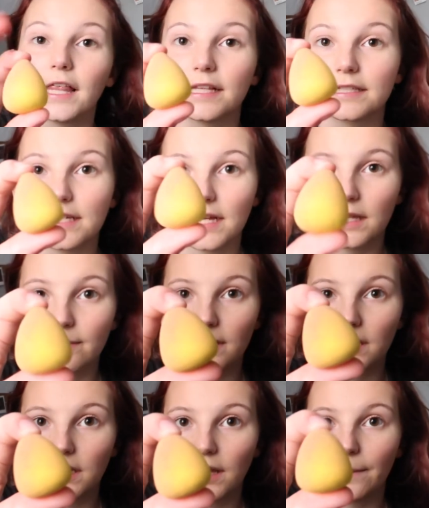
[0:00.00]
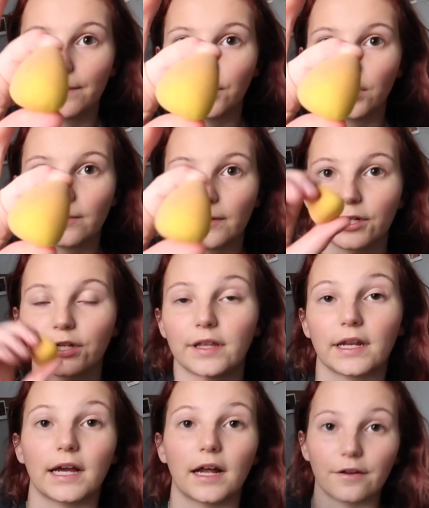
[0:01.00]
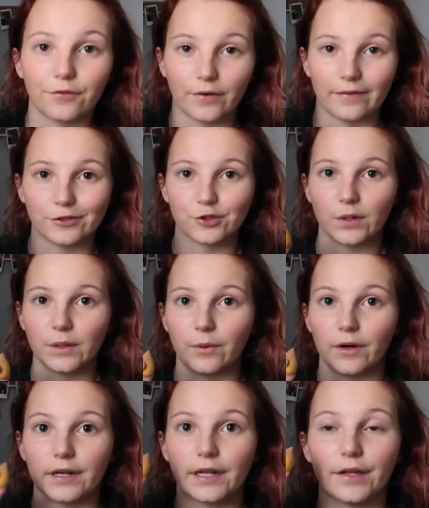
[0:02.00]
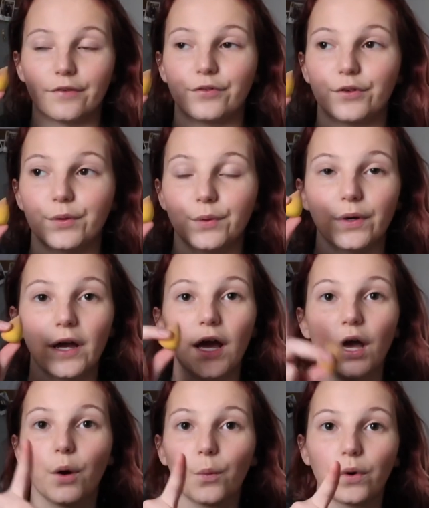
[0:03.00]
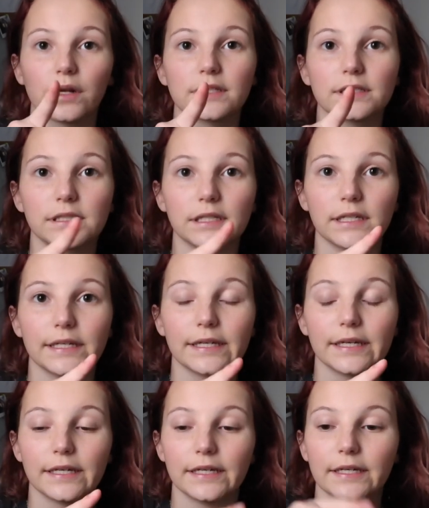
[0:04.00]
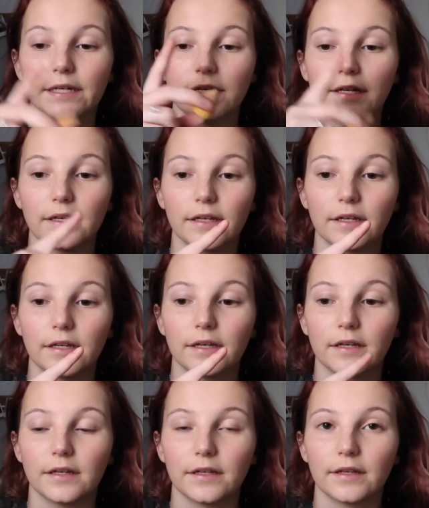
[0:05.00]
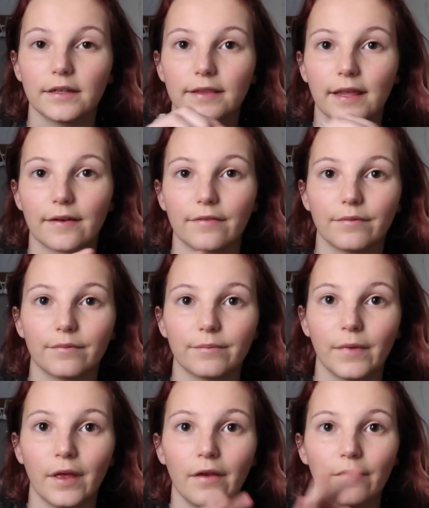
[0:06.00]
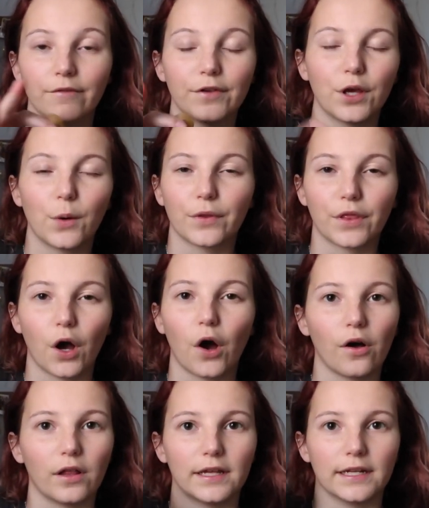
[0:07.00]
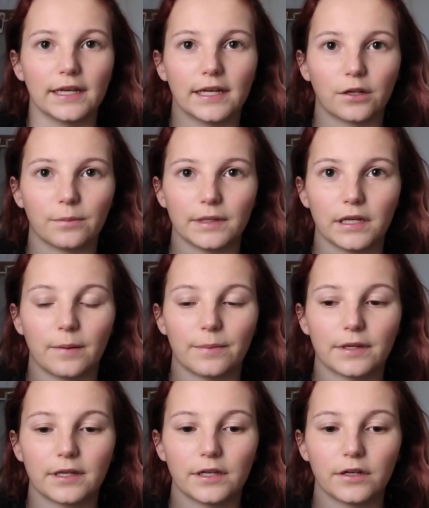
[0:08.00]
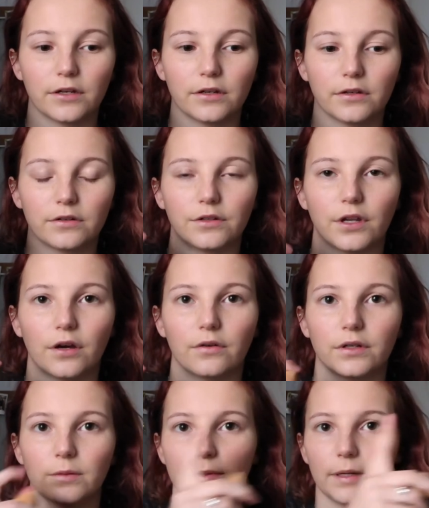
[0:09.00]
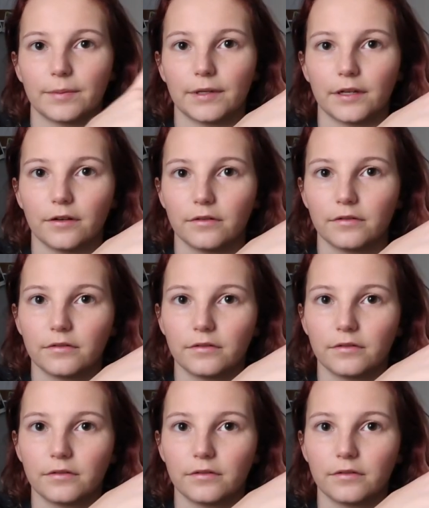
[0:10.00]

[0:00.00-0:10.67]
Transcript: this itty bitty beauty blender that I got at Forever 21. If you want to see that video with the haul in it, it'll be up here. No, it'll be up here.